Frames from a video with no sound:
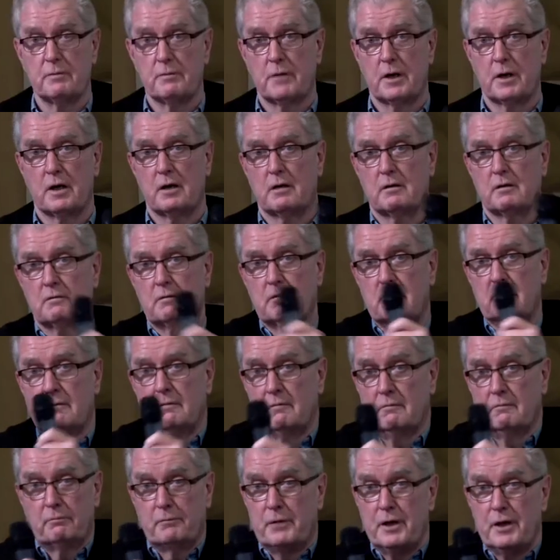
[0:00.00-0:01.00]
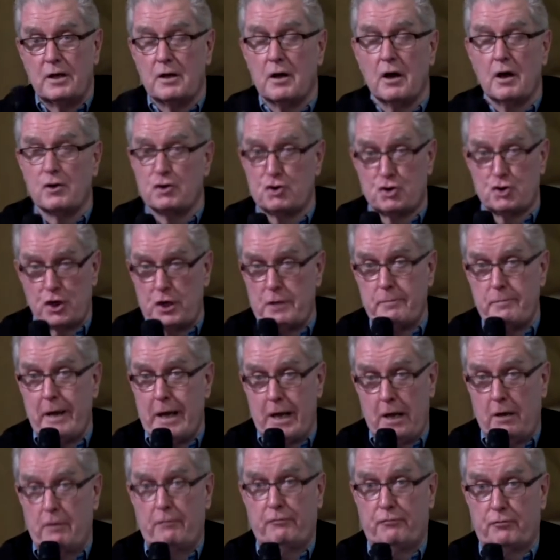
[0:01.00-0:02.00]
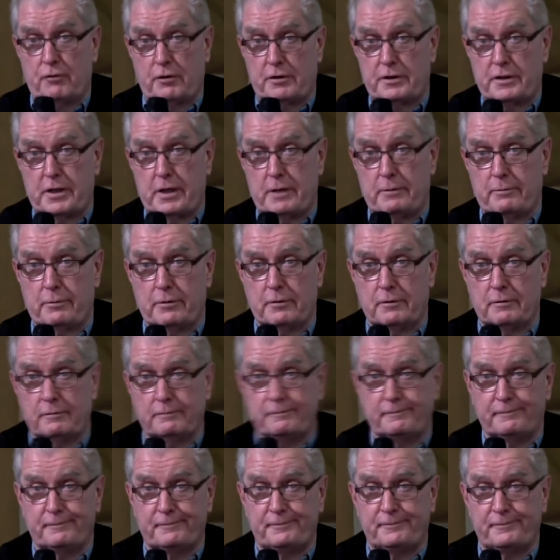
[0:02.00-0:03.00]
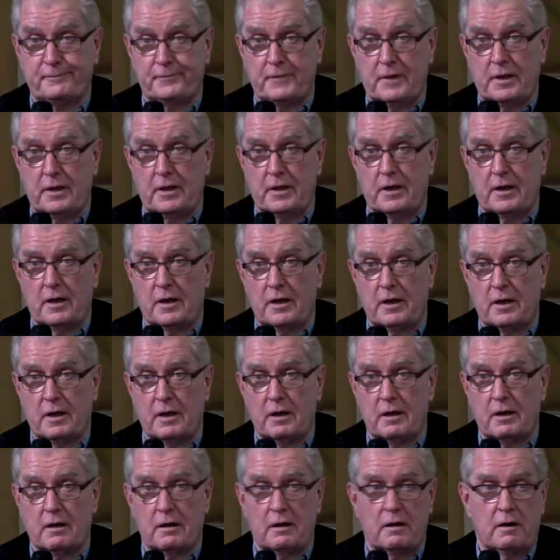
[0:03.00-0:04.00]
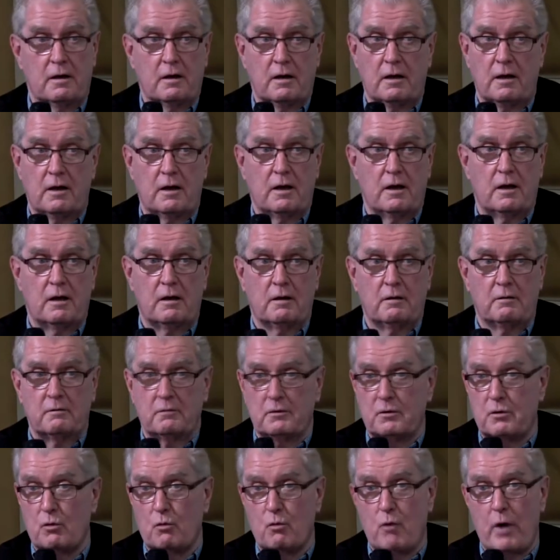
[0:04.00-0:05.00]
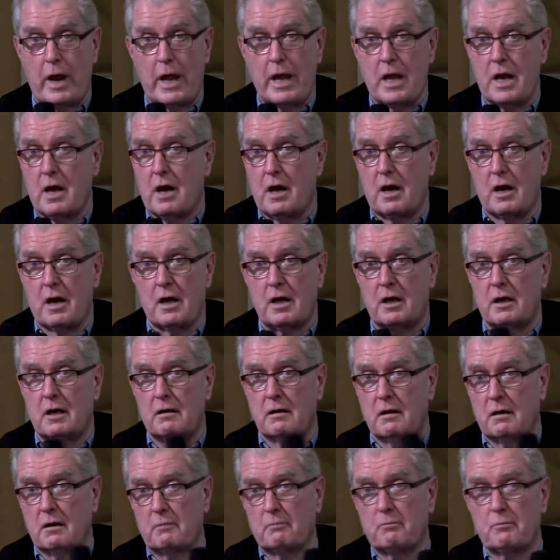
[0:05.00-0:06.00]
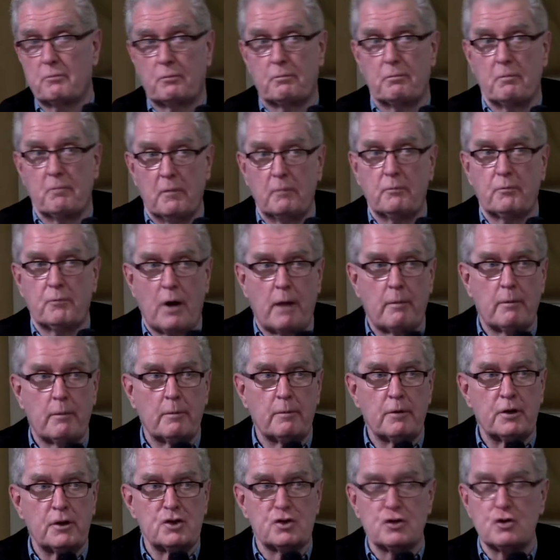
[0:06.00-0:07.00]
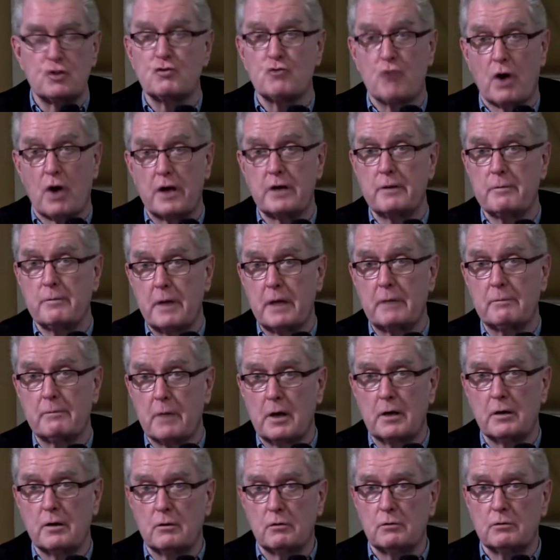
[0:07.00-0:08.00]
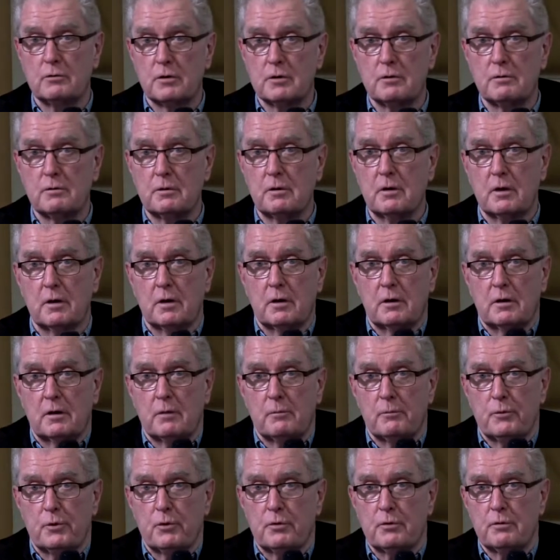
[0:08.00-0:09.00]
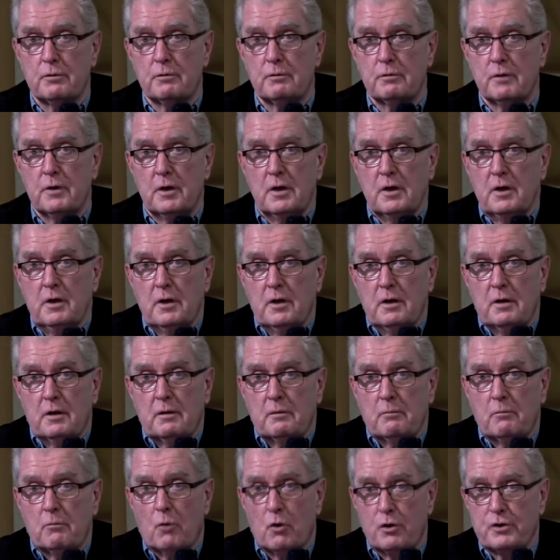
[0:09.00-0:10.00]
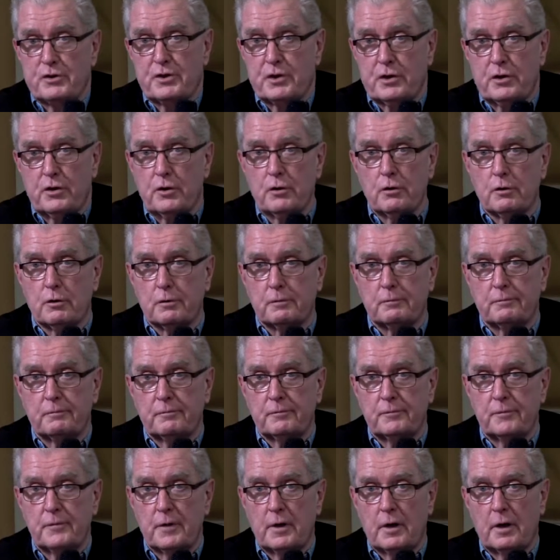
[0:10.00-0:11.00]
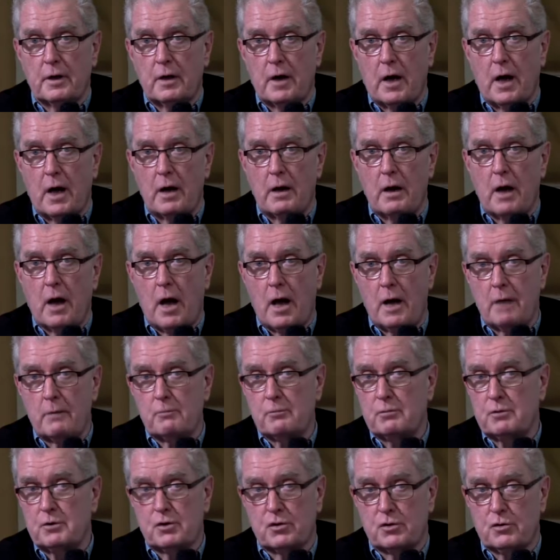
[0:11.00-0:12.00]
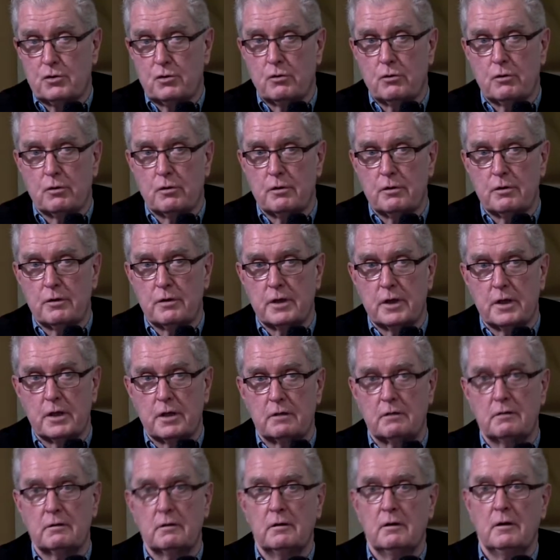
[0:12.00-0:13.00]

about being on Gmail, for example. The way I probably should try to make my own computer more secure. I'm sure that